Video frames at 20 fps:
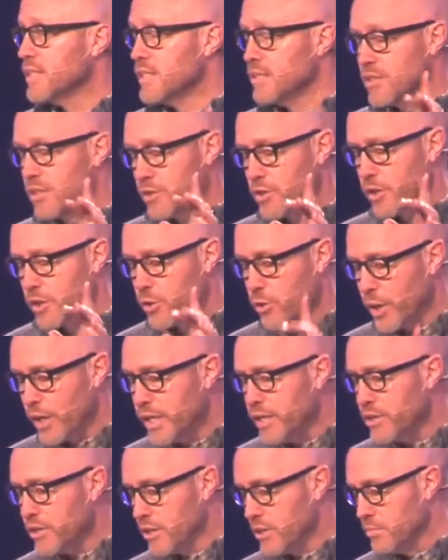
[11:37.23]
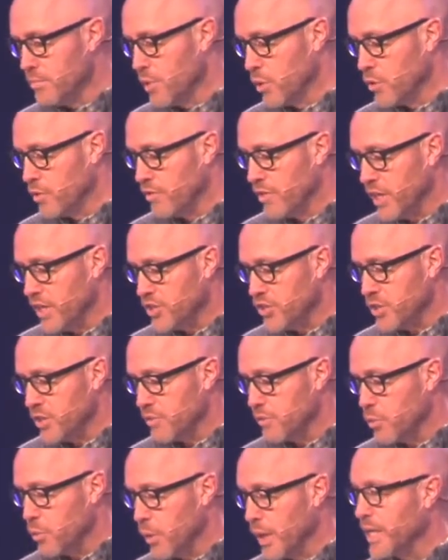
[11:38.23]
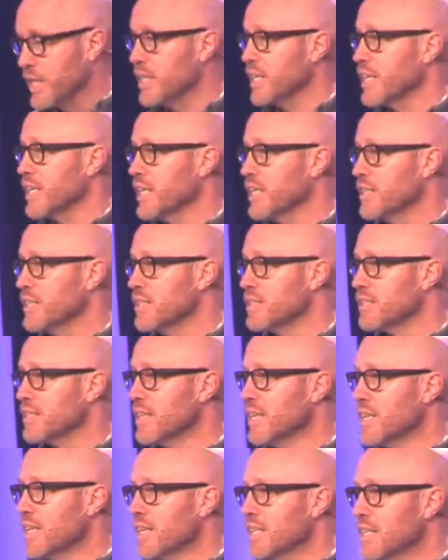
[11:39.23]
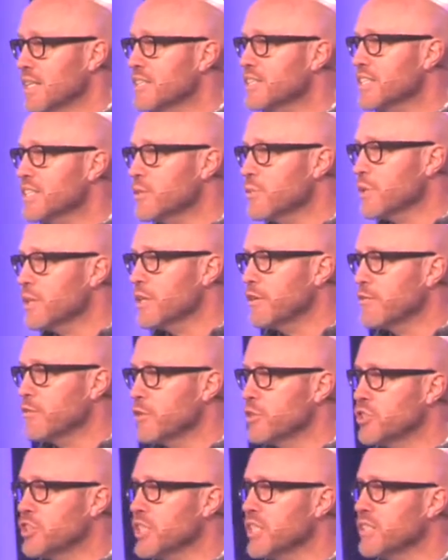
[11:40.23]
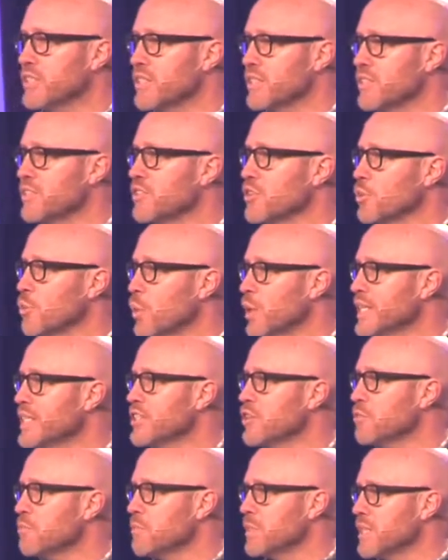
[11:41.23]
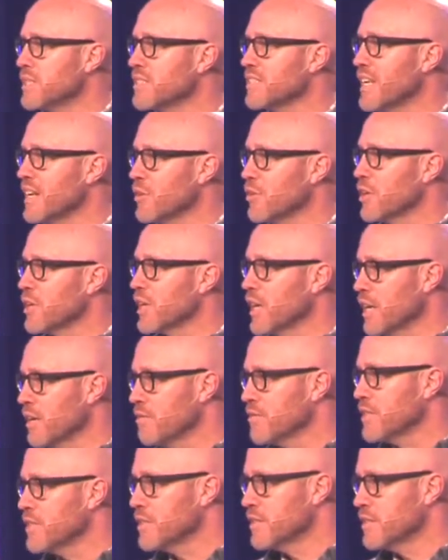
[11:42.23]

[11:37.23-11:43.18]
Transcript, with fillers: No, the greater motivation of awakening is let's get ready for Jesus so we don't miss out on heaven,